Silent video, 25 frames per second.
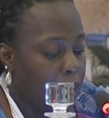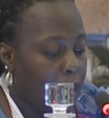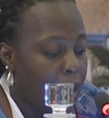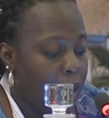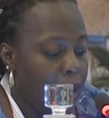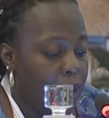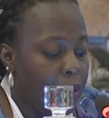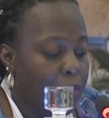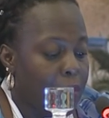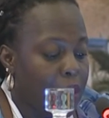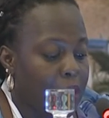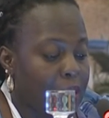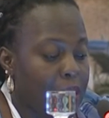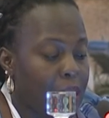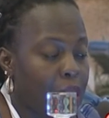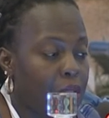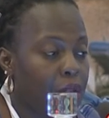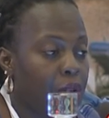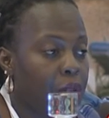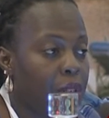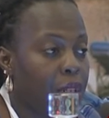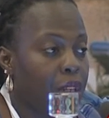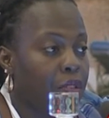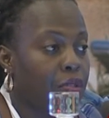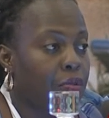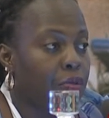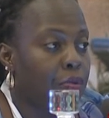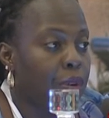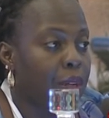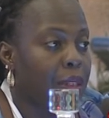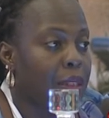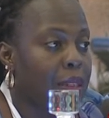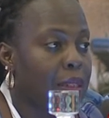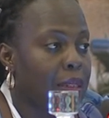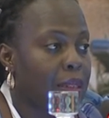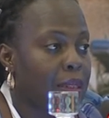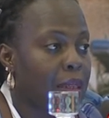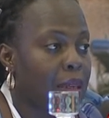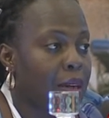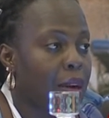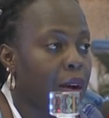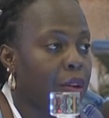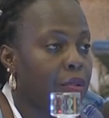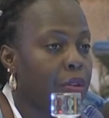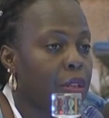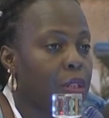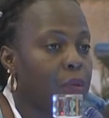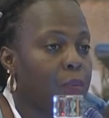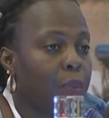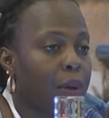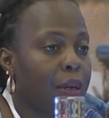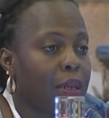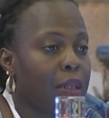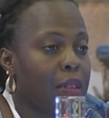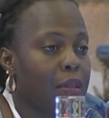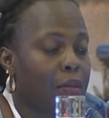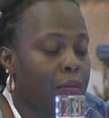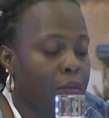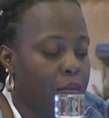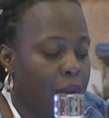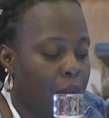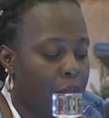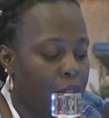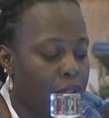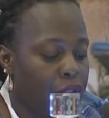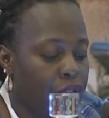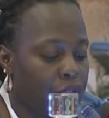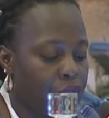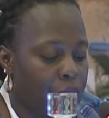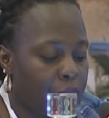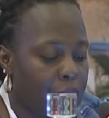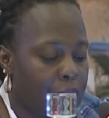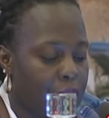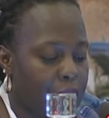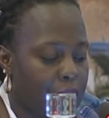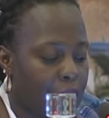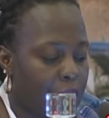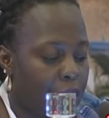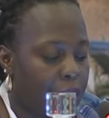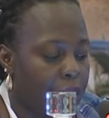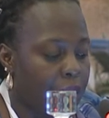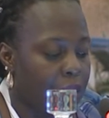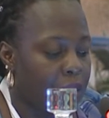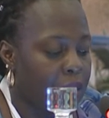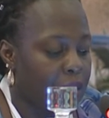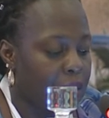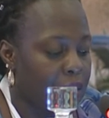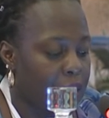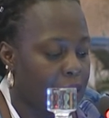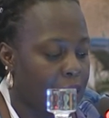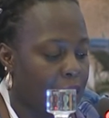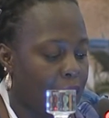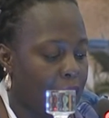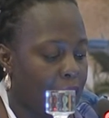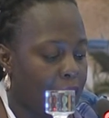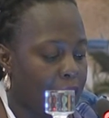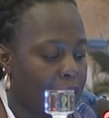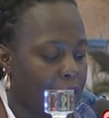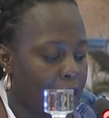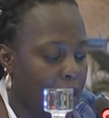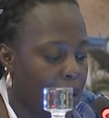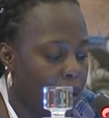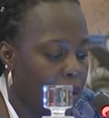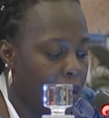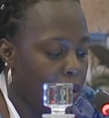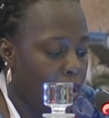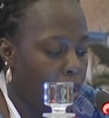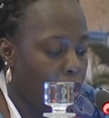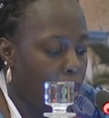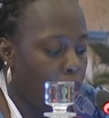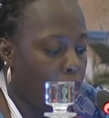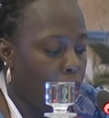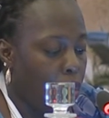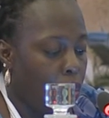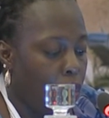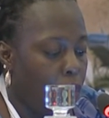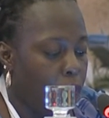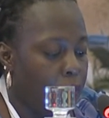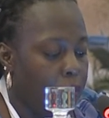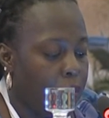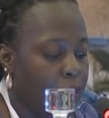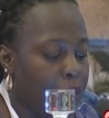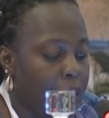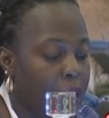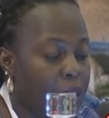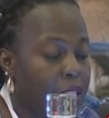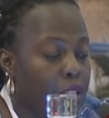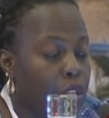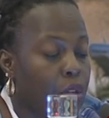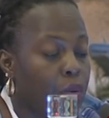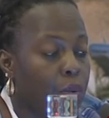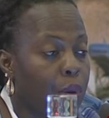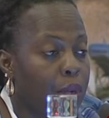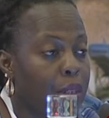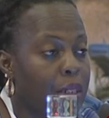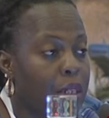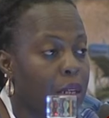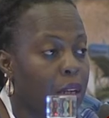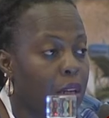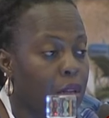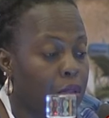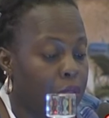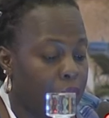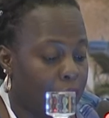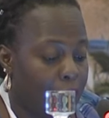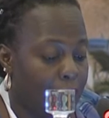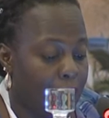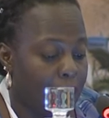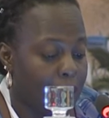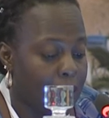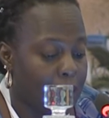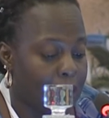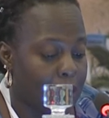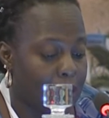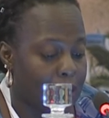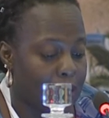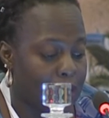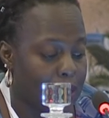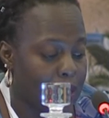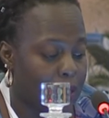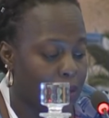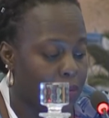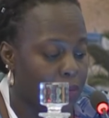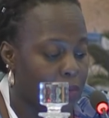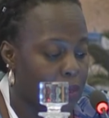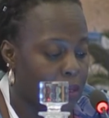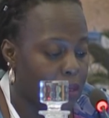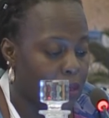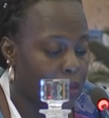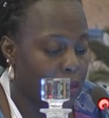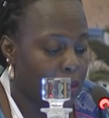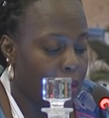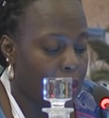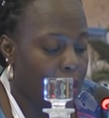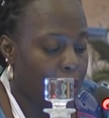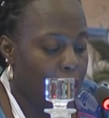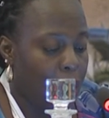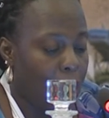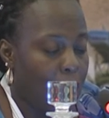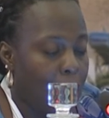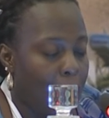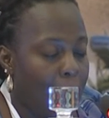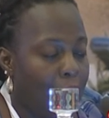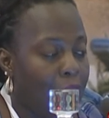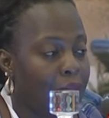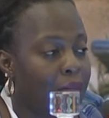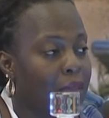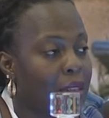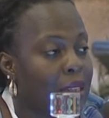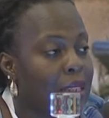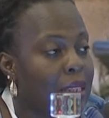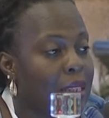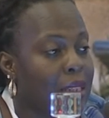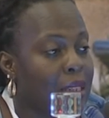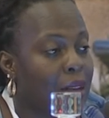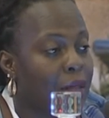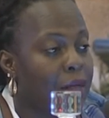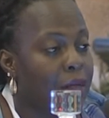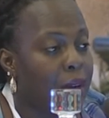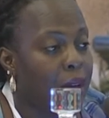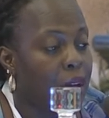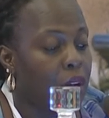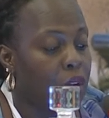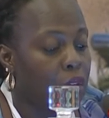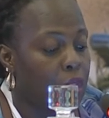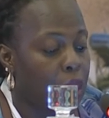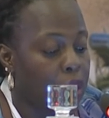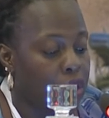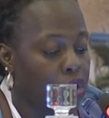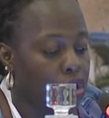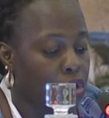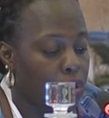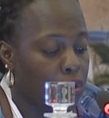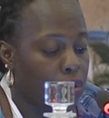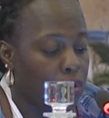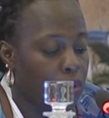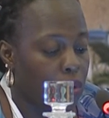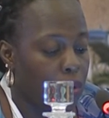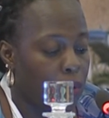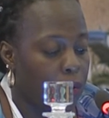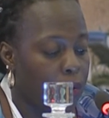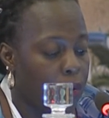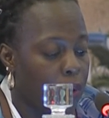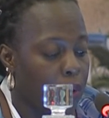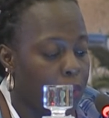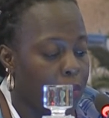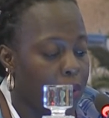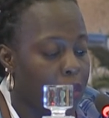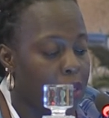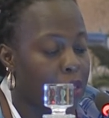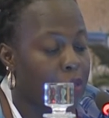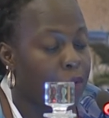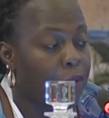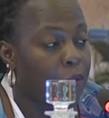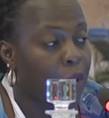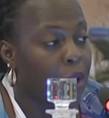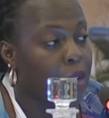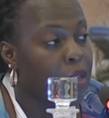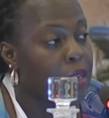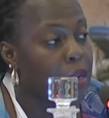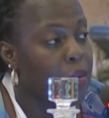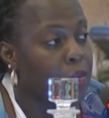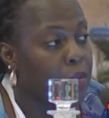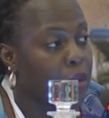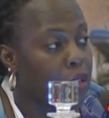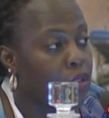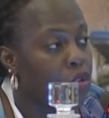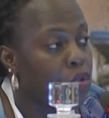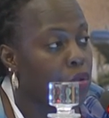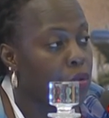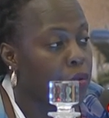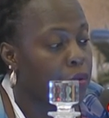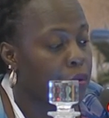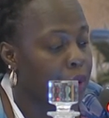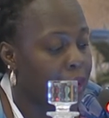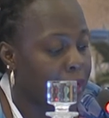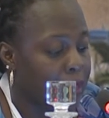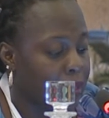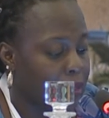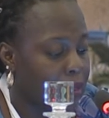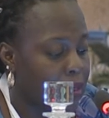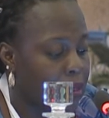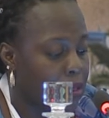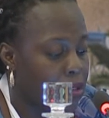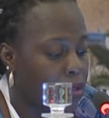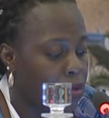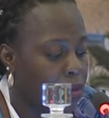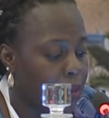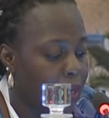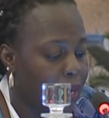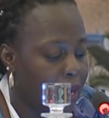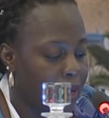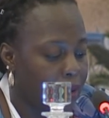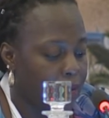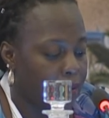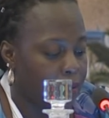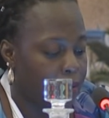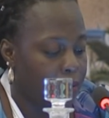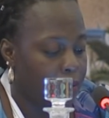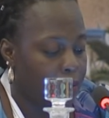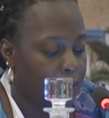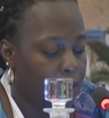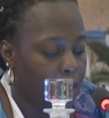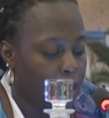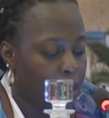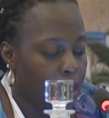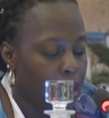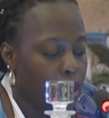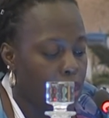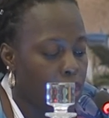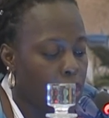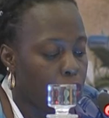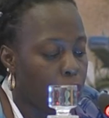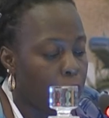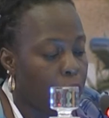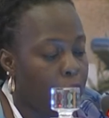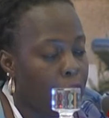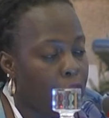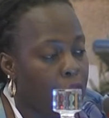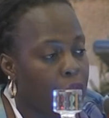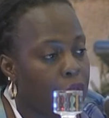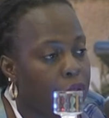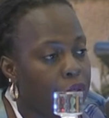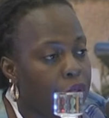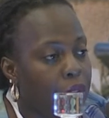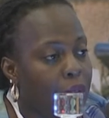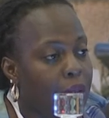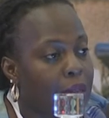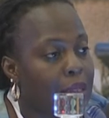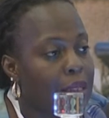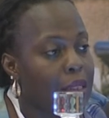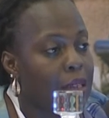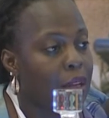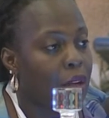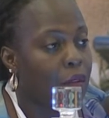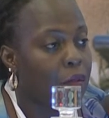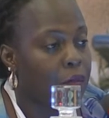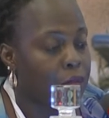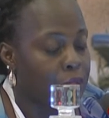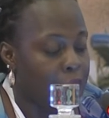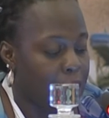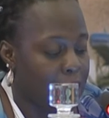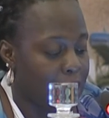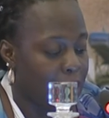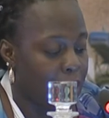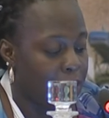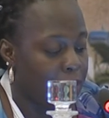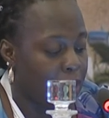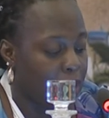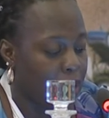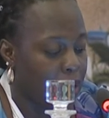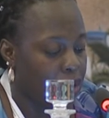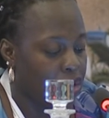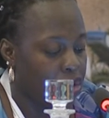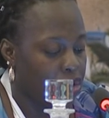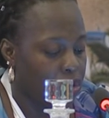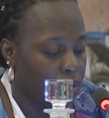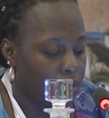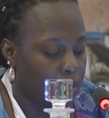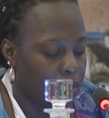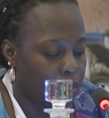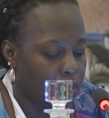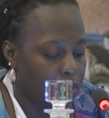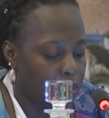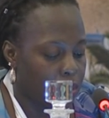high maternal death rates in our respective countries are an indicator of inadequate healthcare systems. And this is a violation of women's fundamental rights to life, to health, and self-determination.